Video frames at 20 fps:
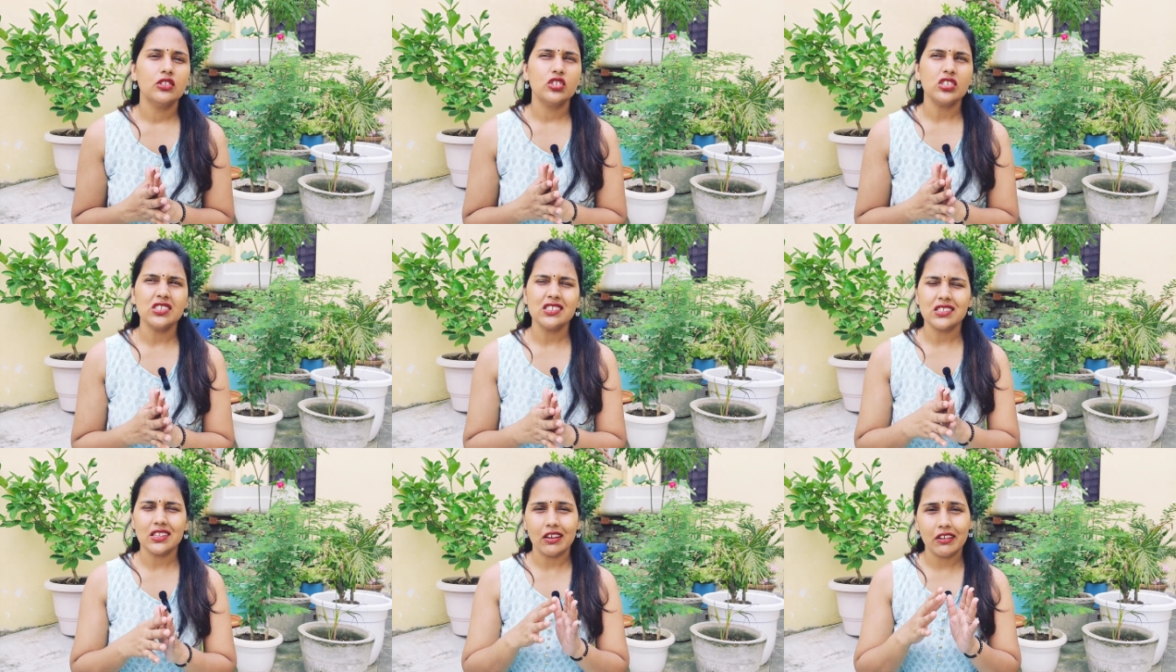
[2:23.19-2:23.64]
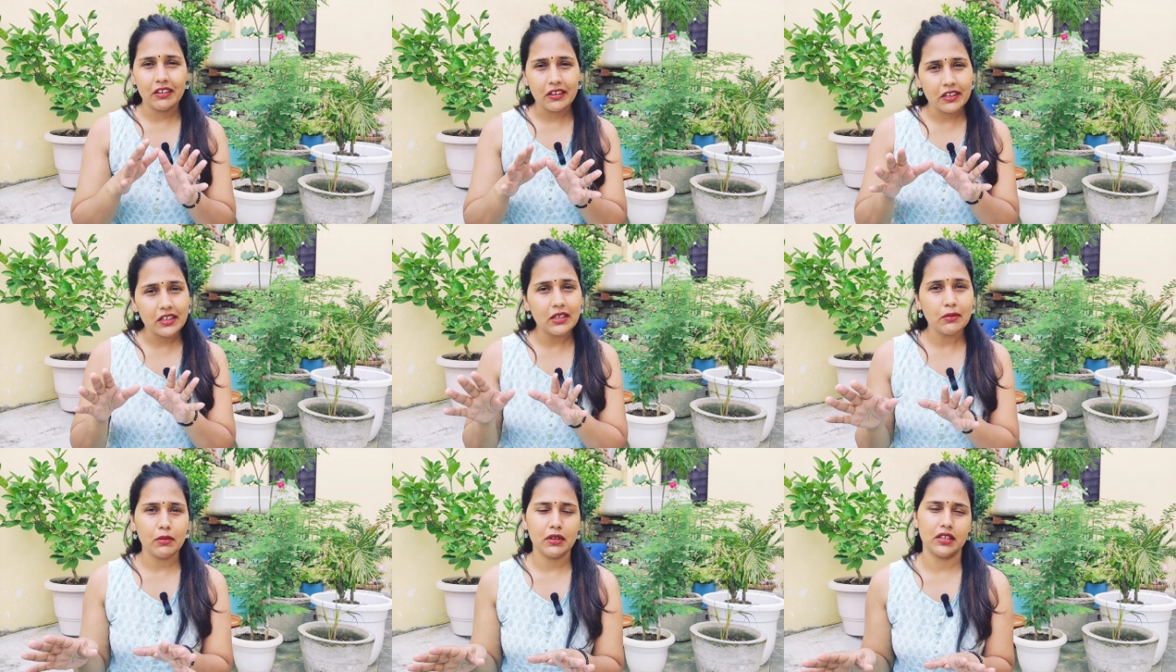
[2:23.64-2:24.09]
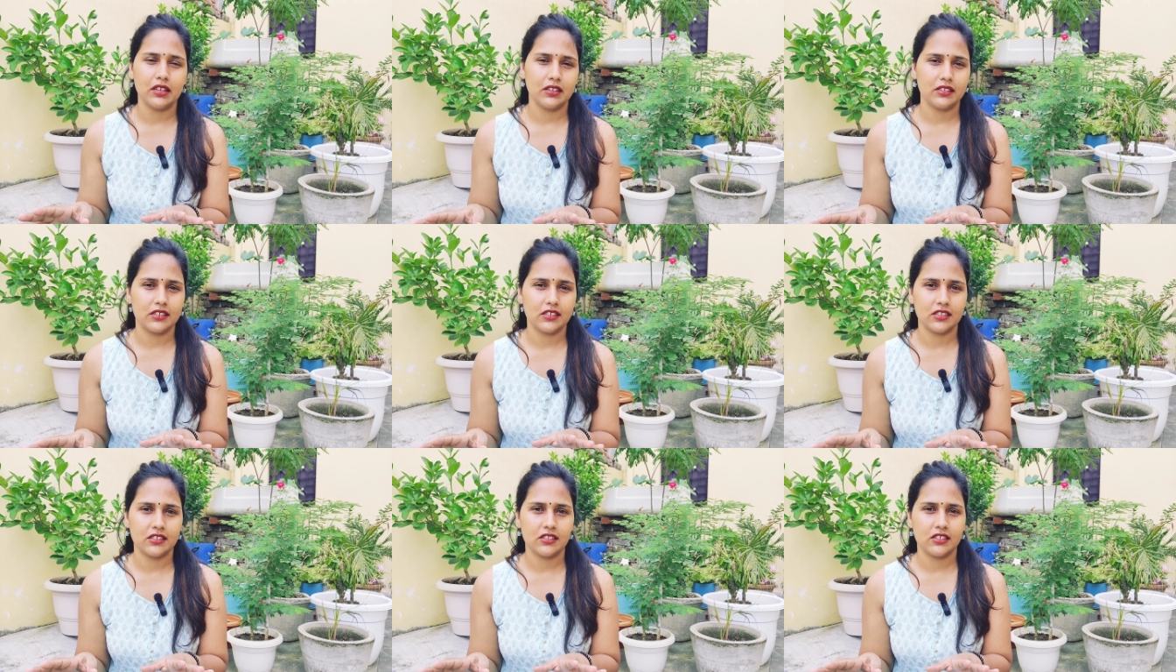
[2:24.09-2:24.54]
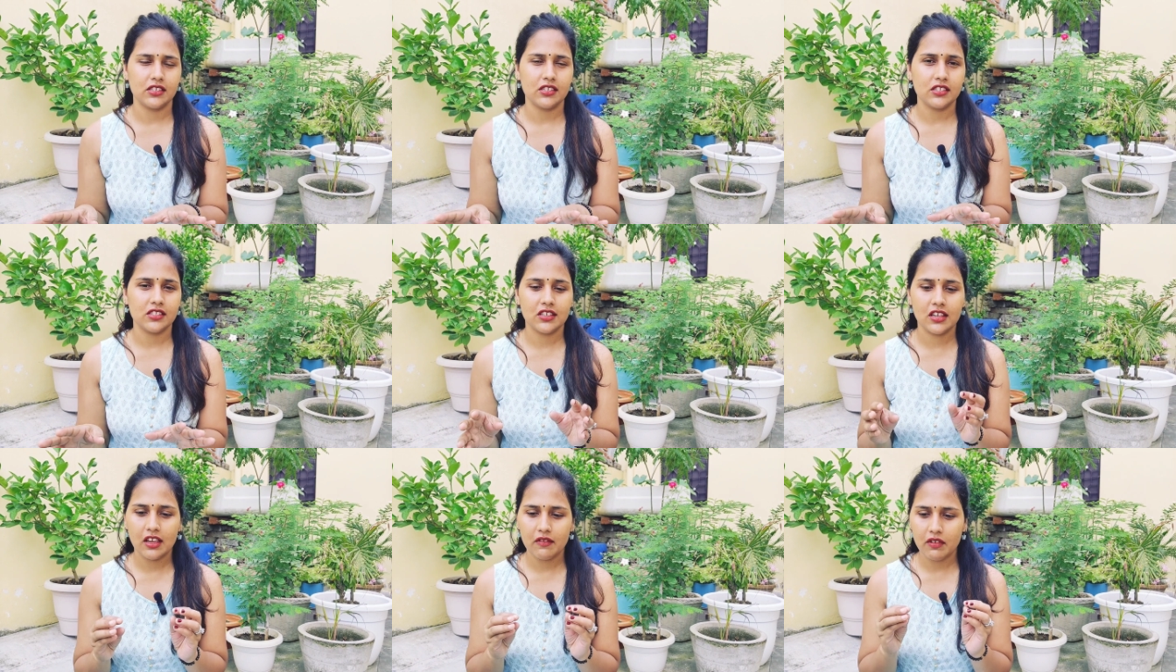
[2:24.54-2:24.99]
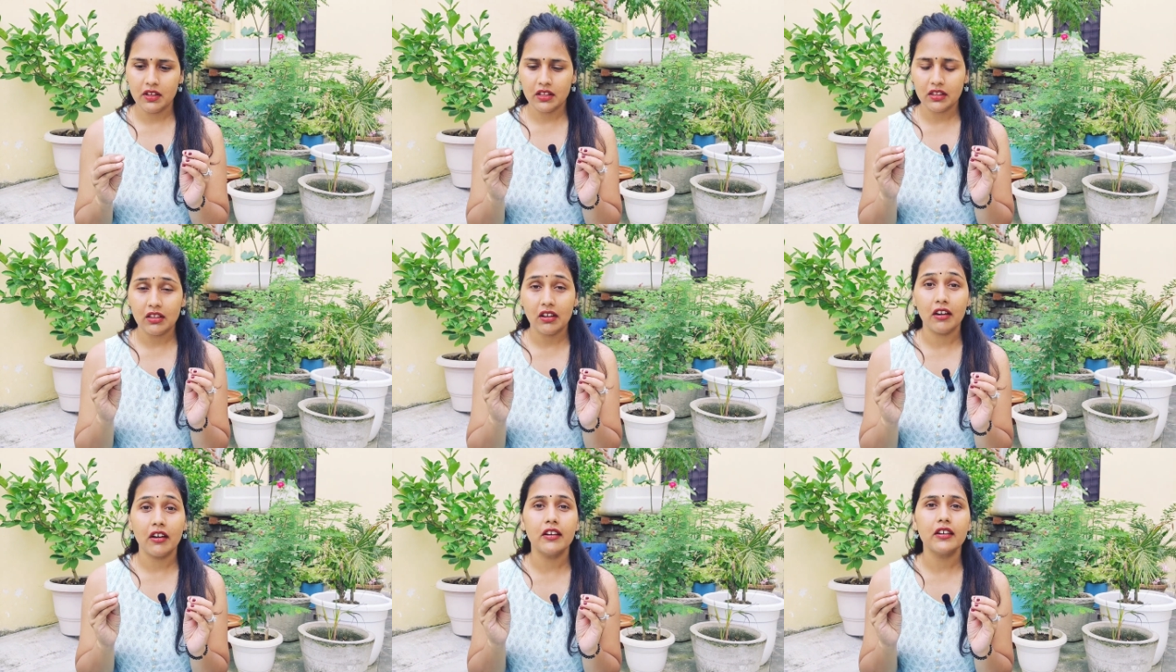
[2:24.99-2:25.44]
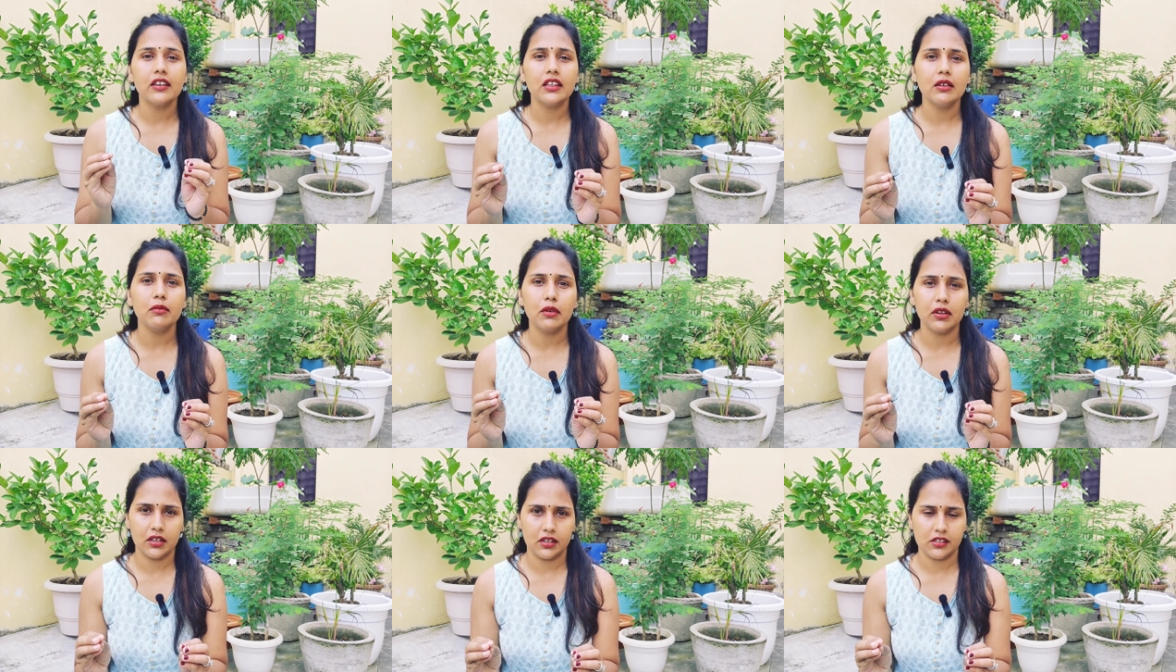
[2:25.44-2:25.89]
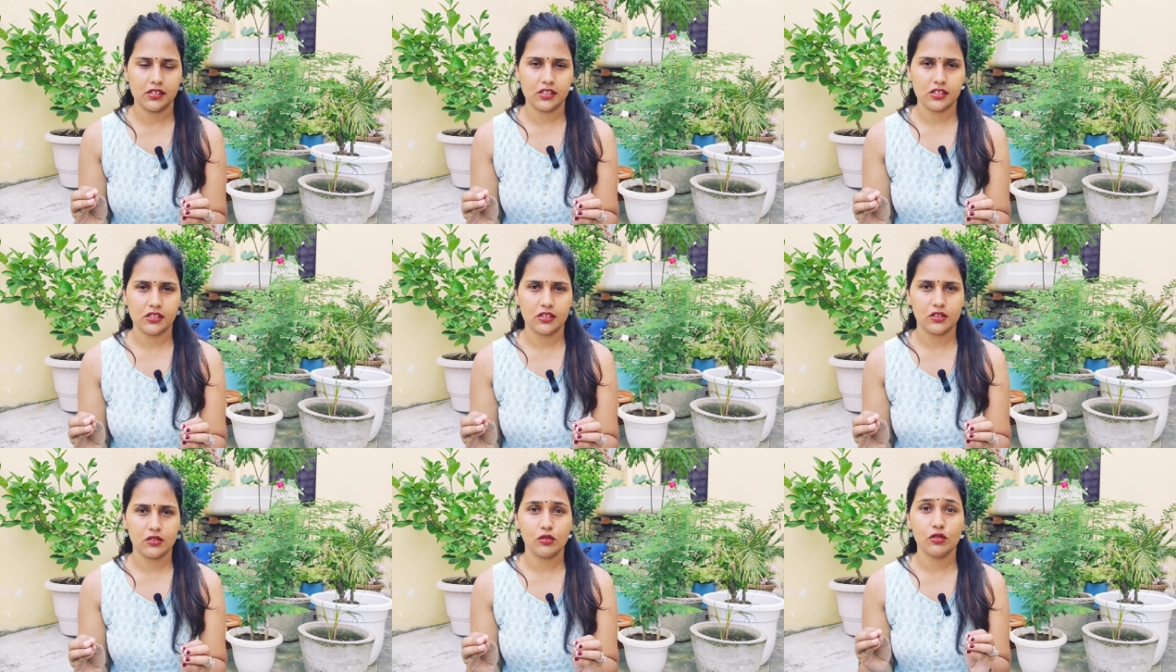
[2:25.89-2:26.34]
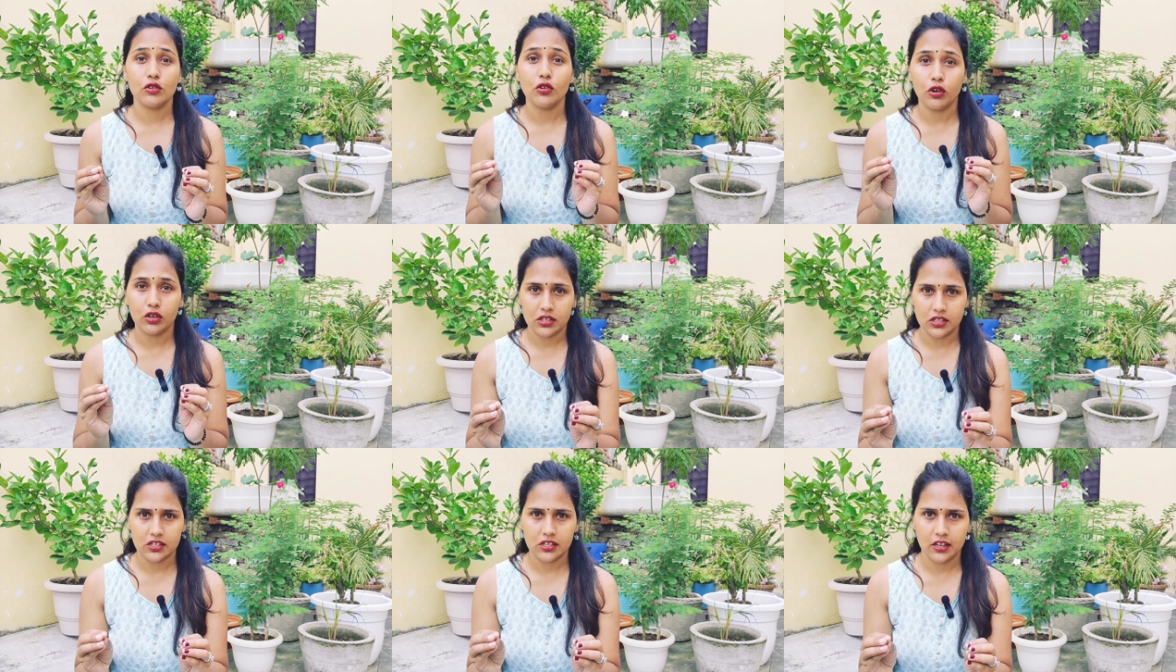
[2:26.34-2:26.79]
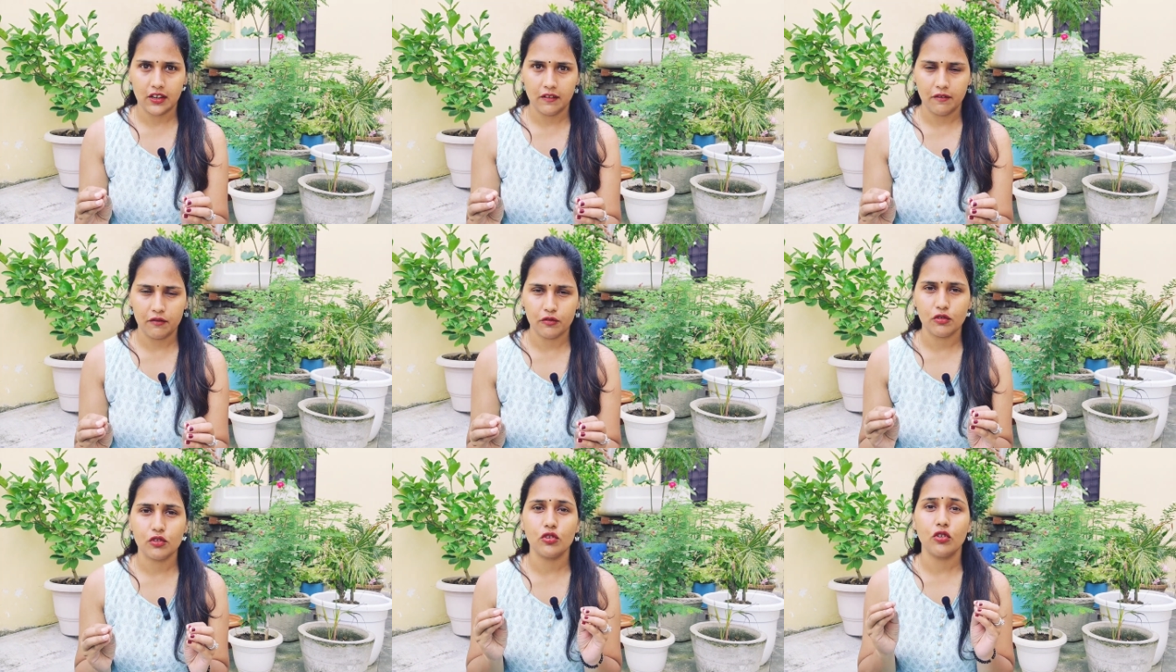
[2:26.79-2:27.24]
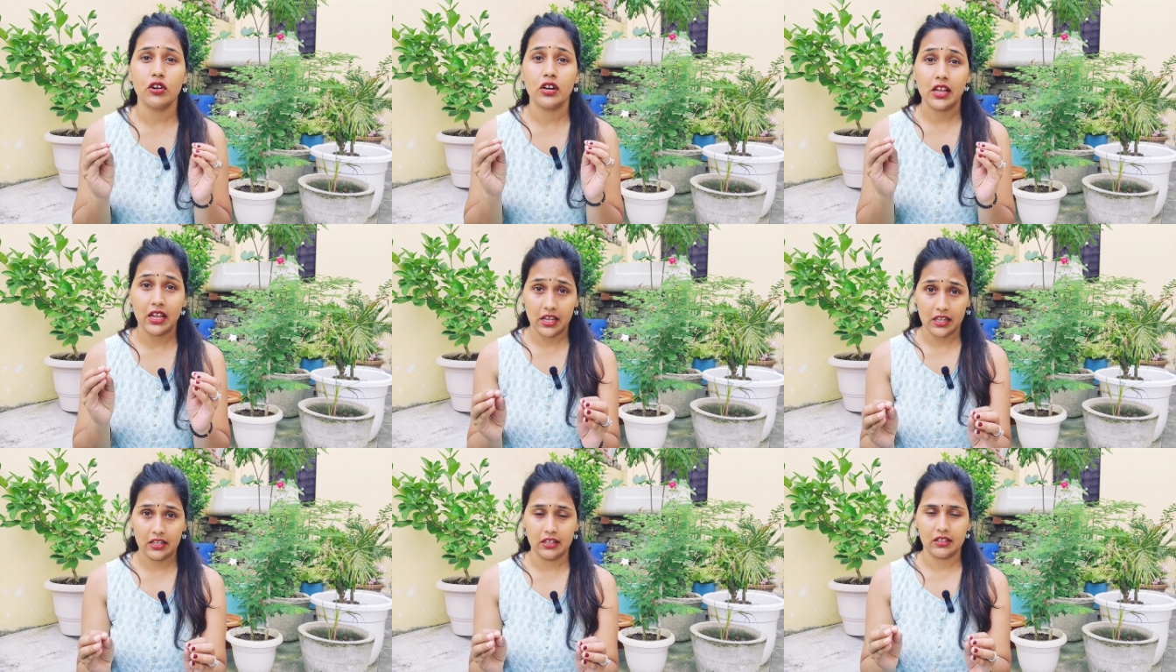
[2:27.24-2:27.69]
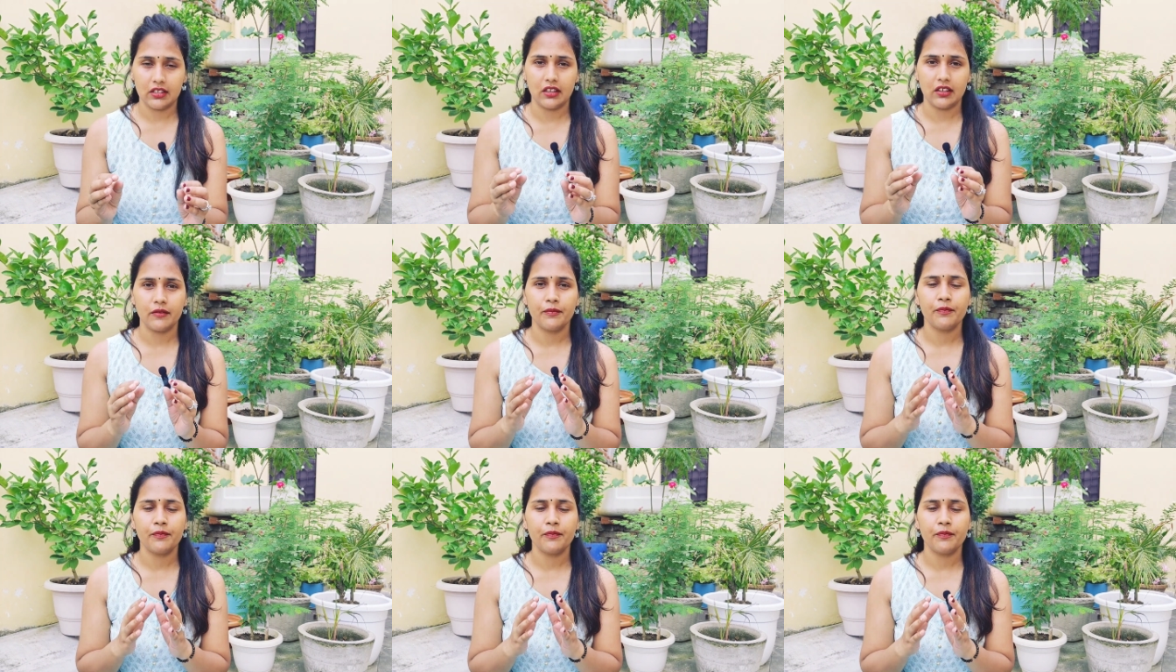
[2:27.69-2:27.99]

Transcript: Just thirty minutes, just giving thirty minutes to yourself, to your health